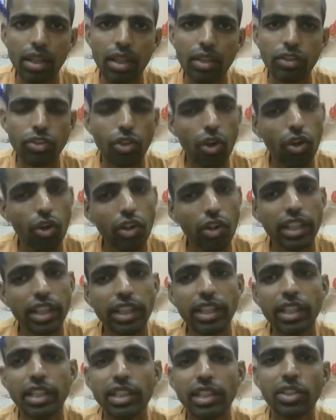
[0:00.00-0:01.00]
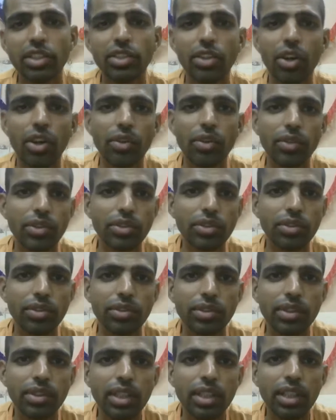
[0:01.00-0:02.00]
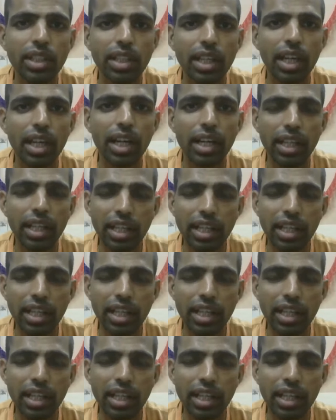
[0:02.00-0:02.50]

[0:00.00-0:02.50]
Surely he is Lord Vishnu, and